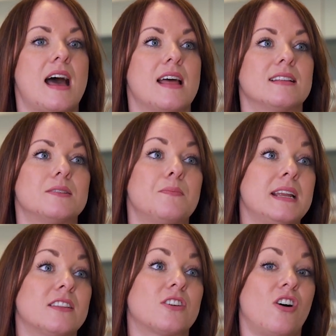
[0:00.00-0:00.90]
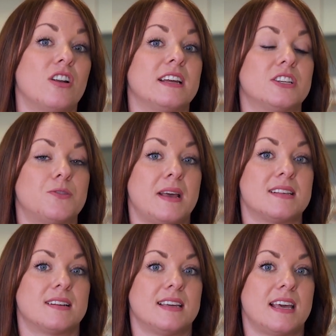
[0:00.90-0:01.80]
and being at the college
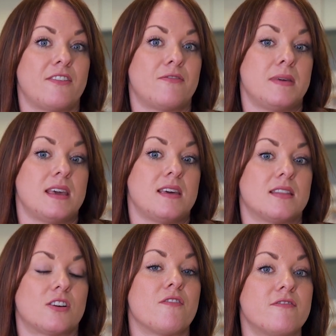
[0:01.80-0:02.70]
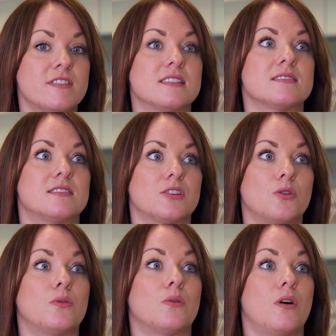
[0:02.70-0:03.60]
basically gave me the confidence to
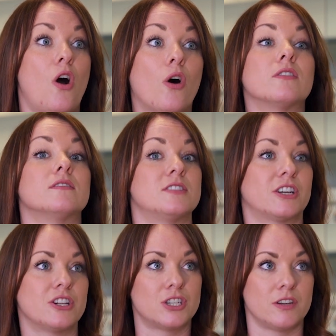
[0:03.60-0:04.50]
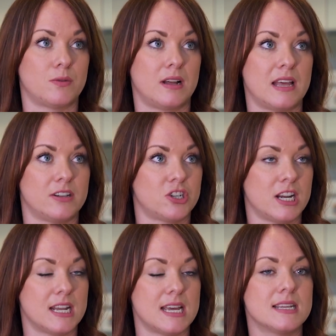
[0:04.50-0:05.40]
go on to conservatoire level
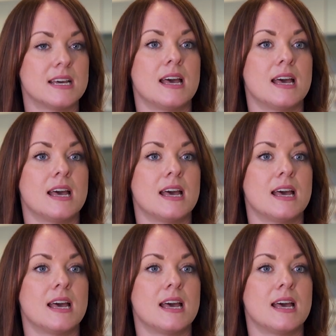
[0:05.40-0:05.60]
training.